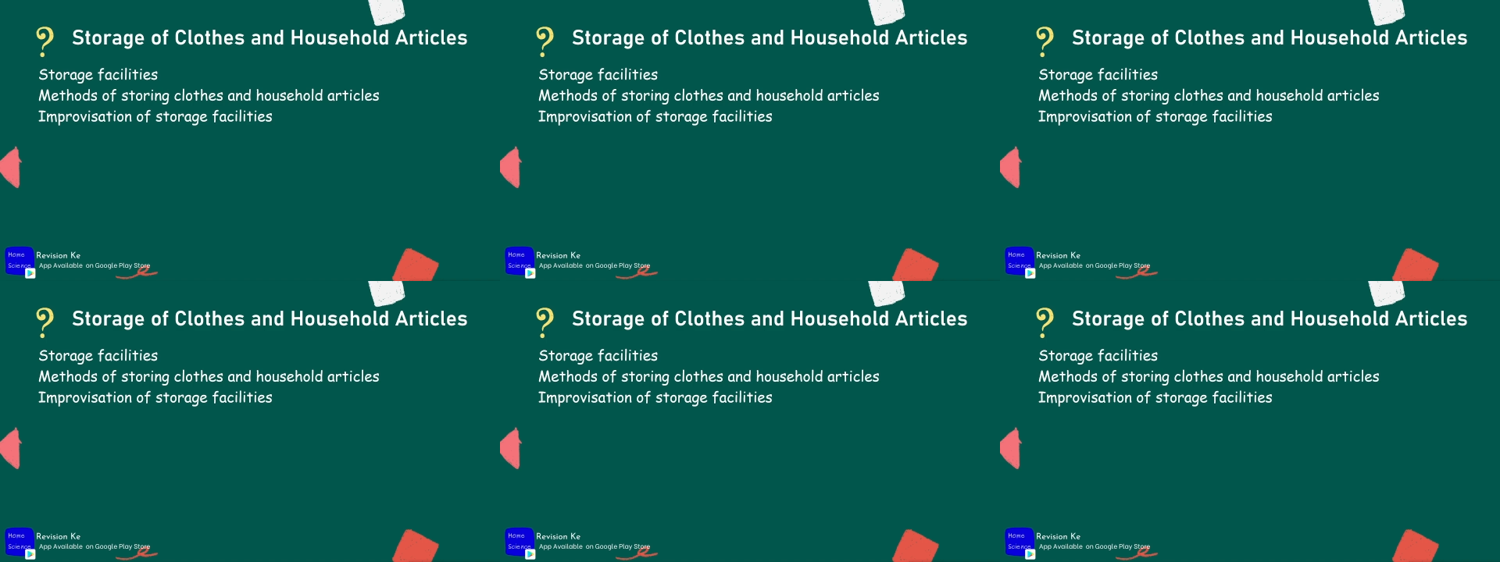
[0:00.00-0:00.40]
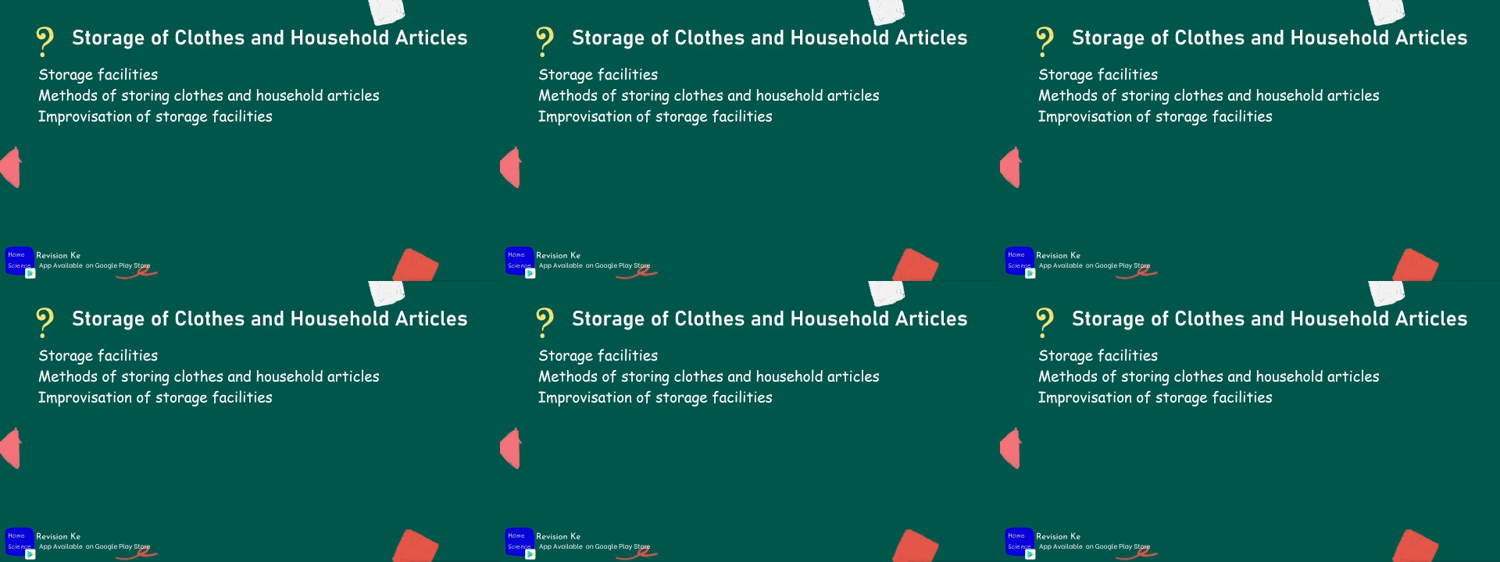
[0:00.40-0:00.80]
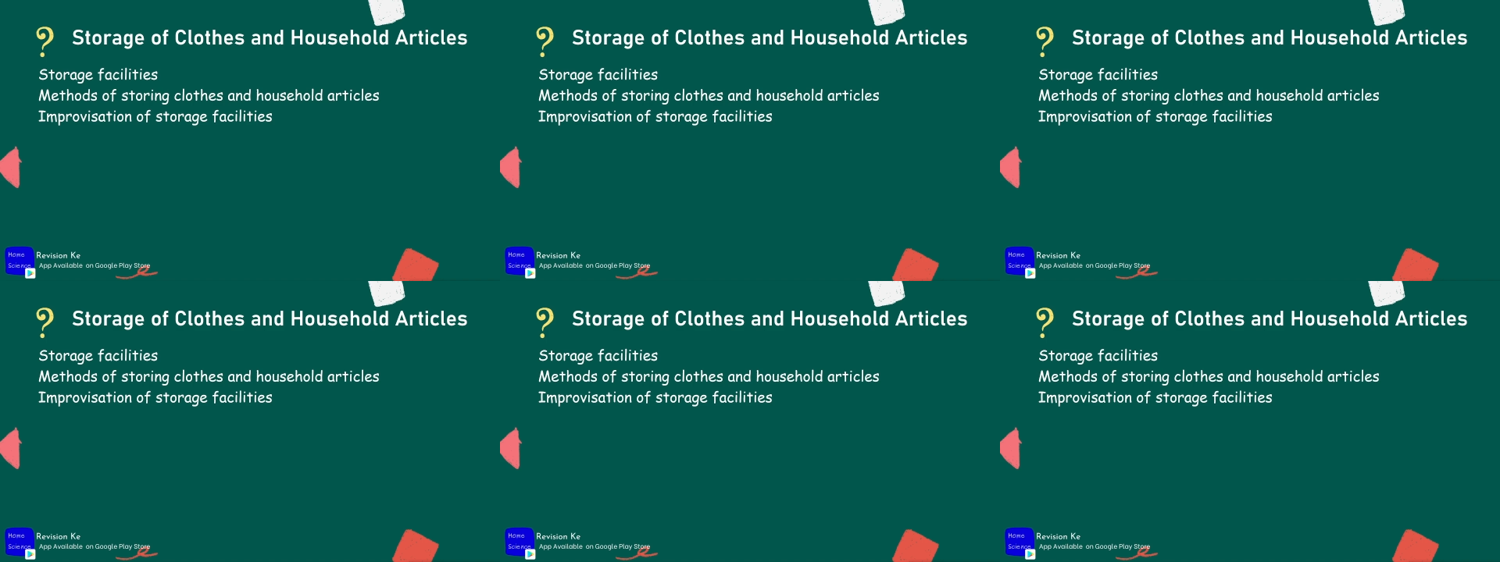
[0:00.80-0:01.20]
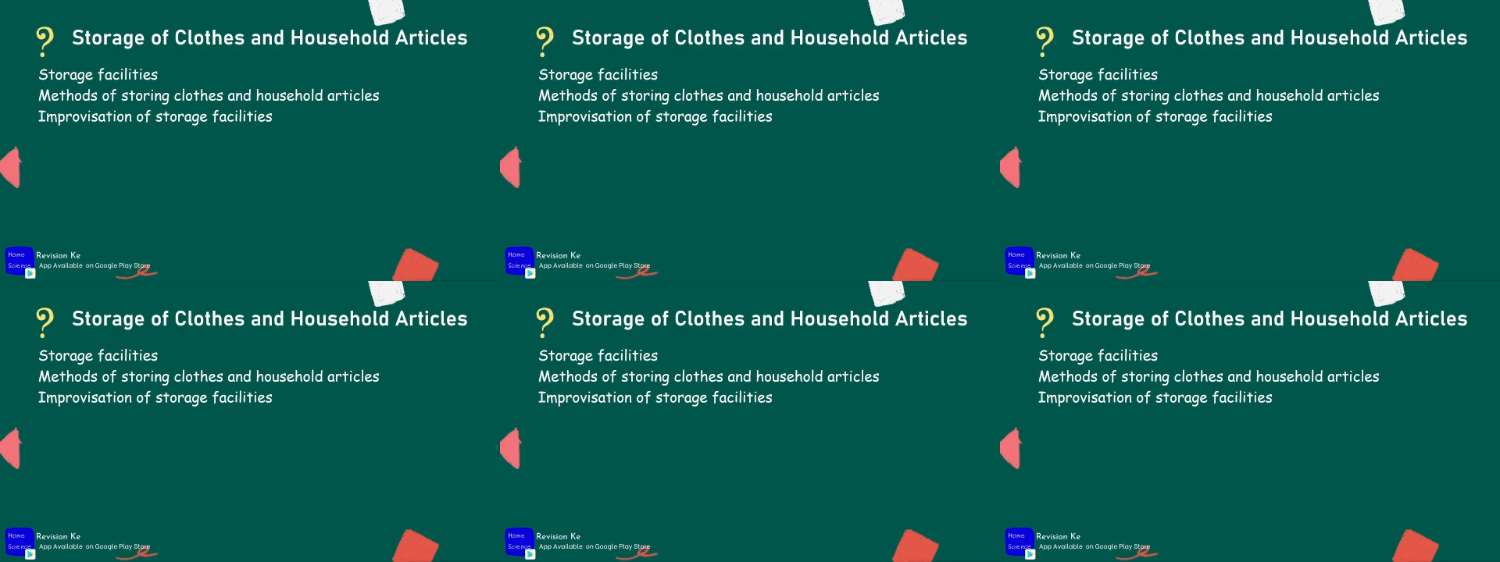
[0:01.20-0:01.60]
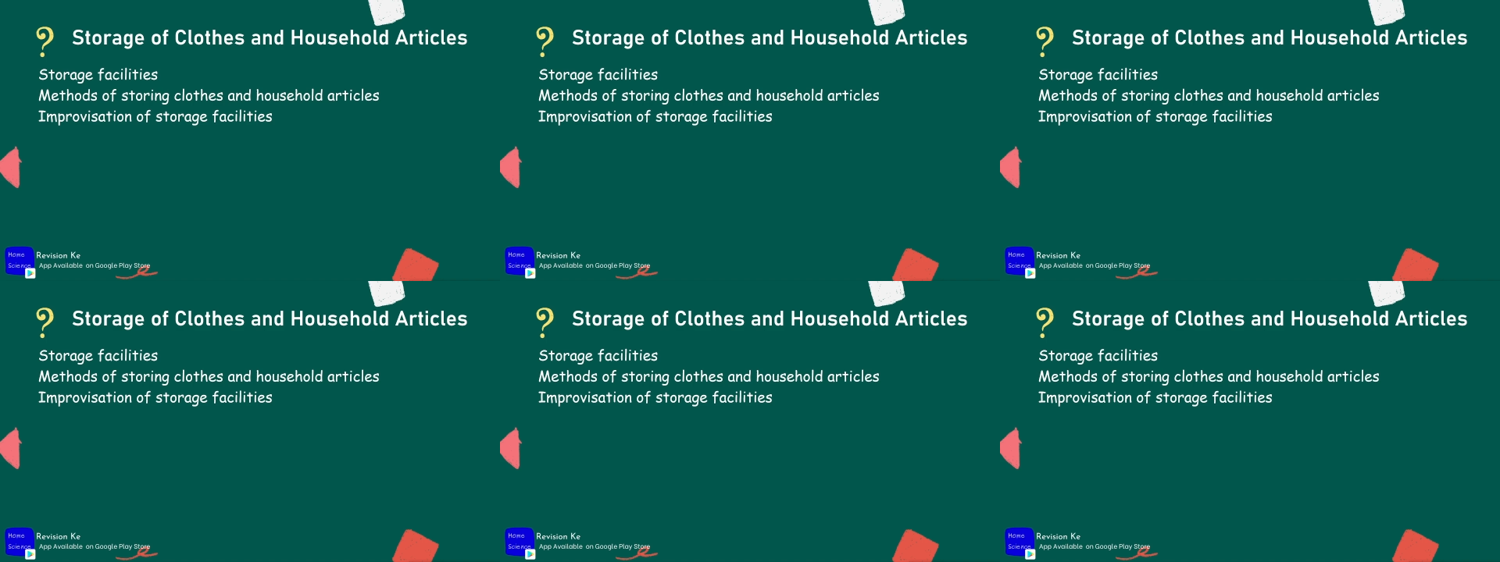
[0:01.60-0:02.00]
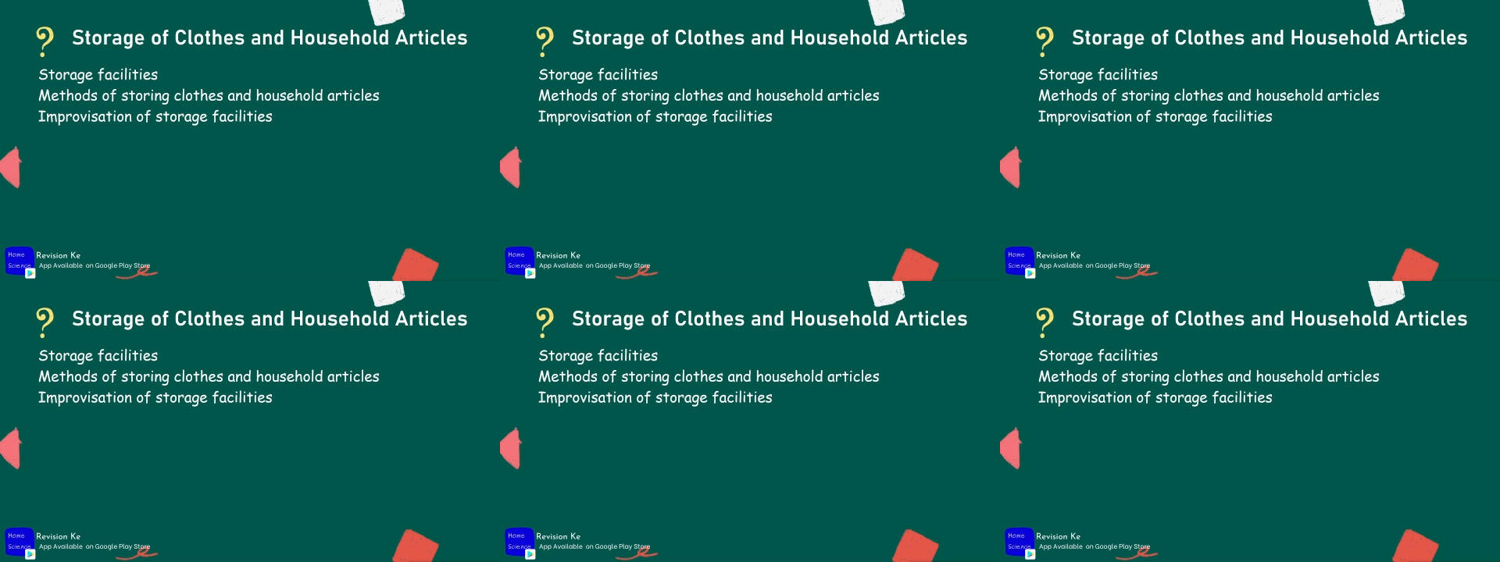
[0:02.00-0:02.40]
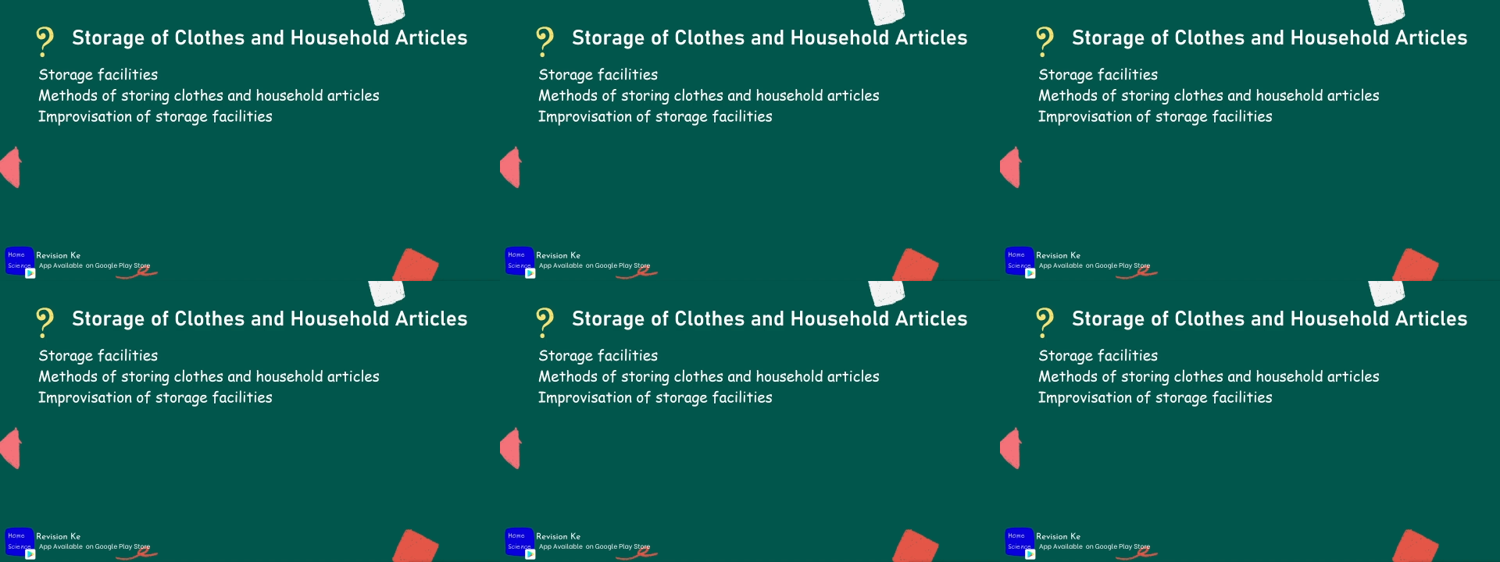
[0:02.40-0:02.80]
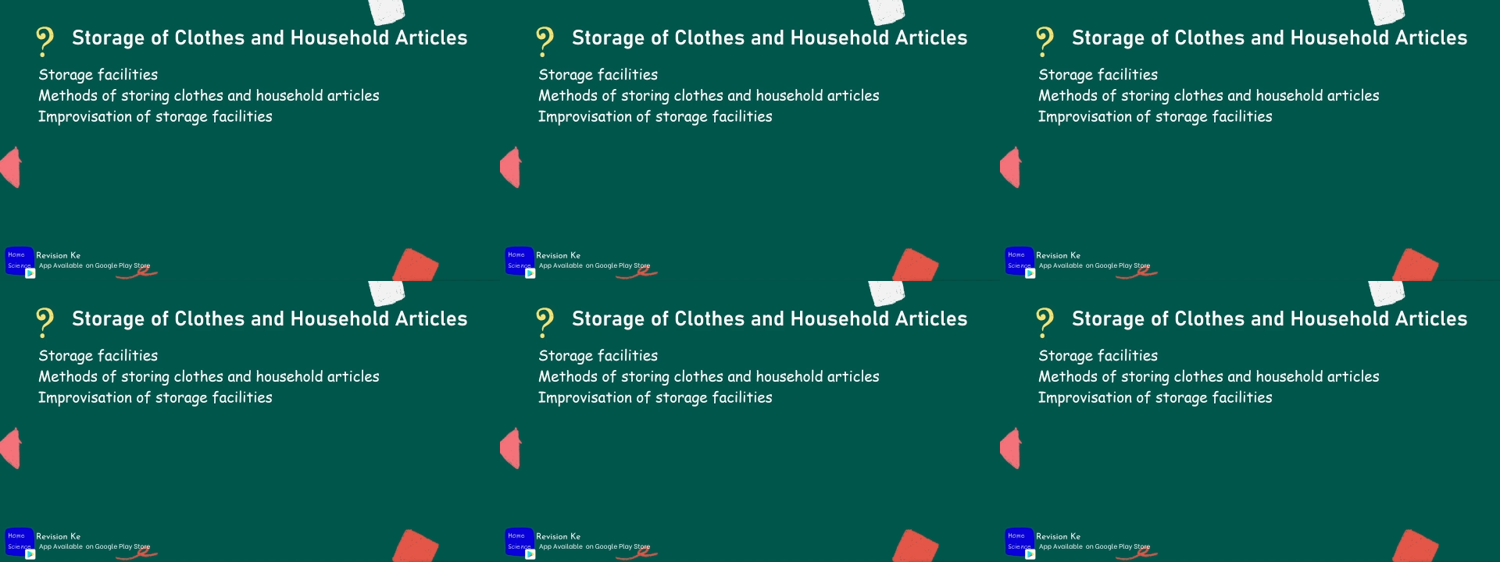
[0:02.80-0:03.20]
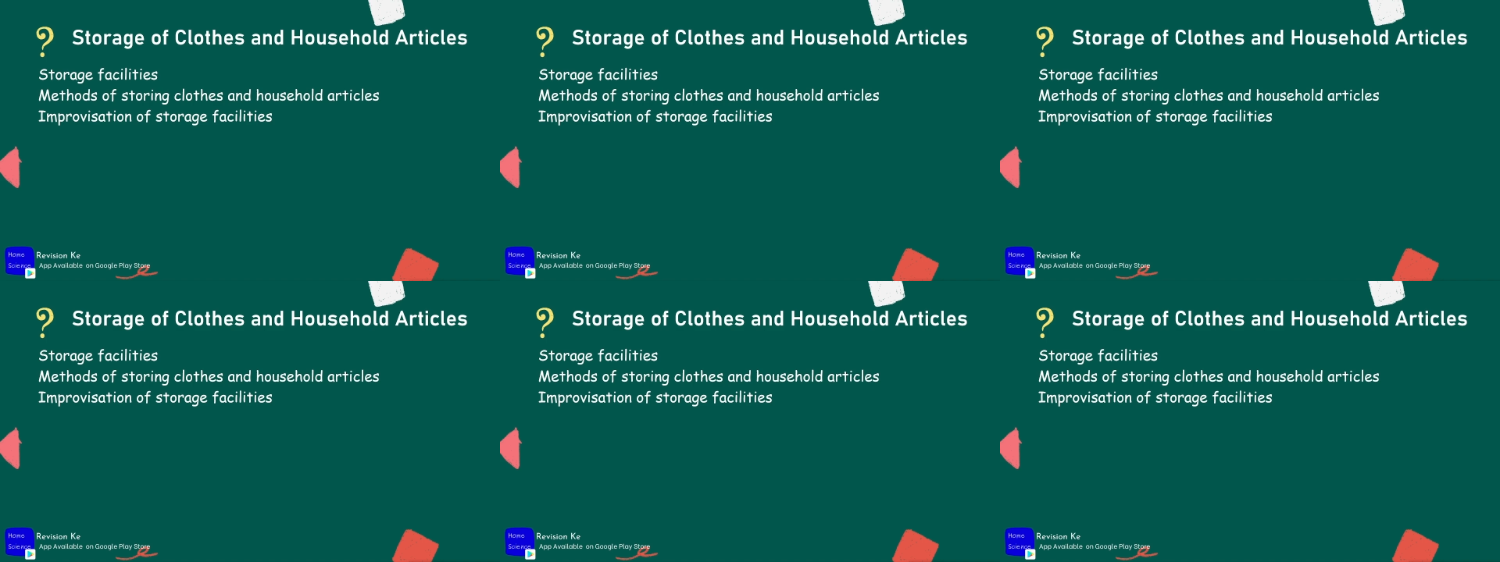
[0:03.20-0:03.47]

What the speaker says: (no speaker visible)